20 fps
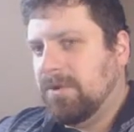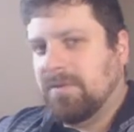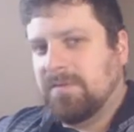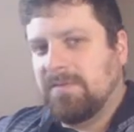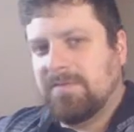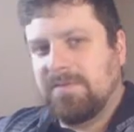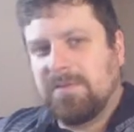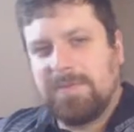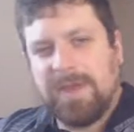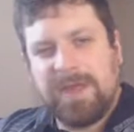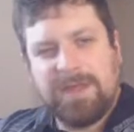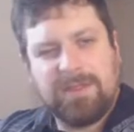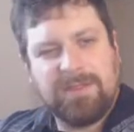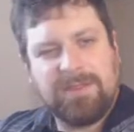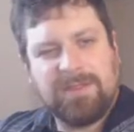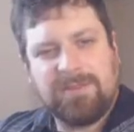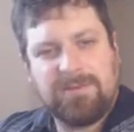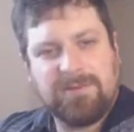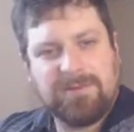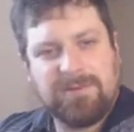of
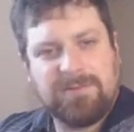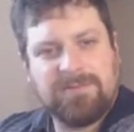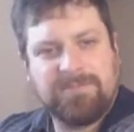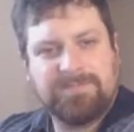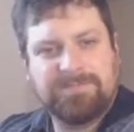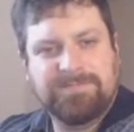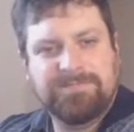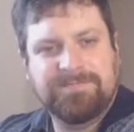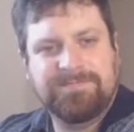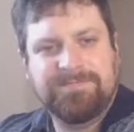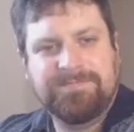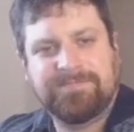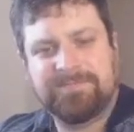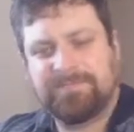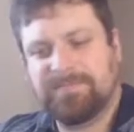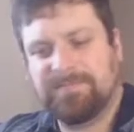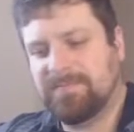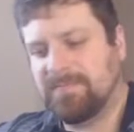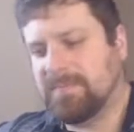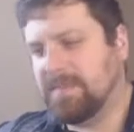Spells, or
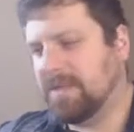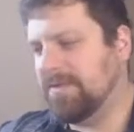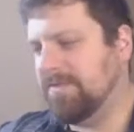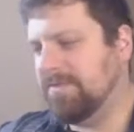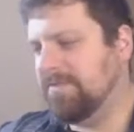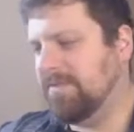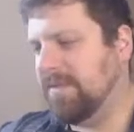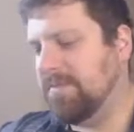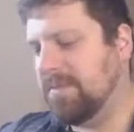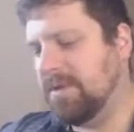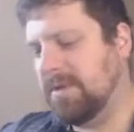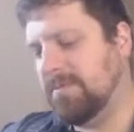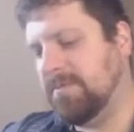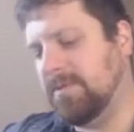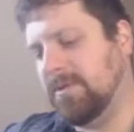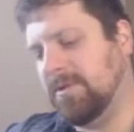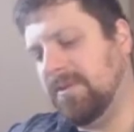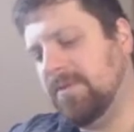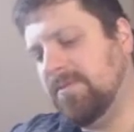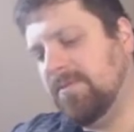yeah, Flame
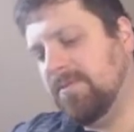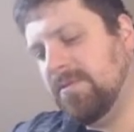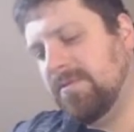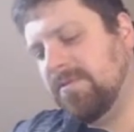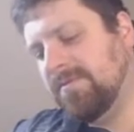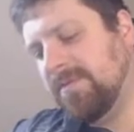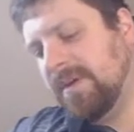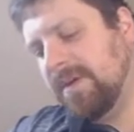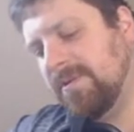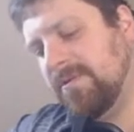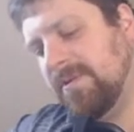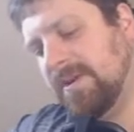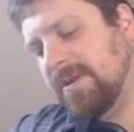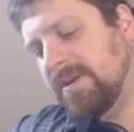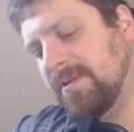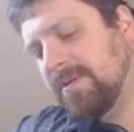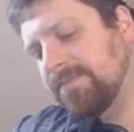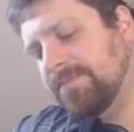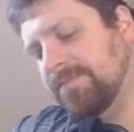Manipulator. That was very,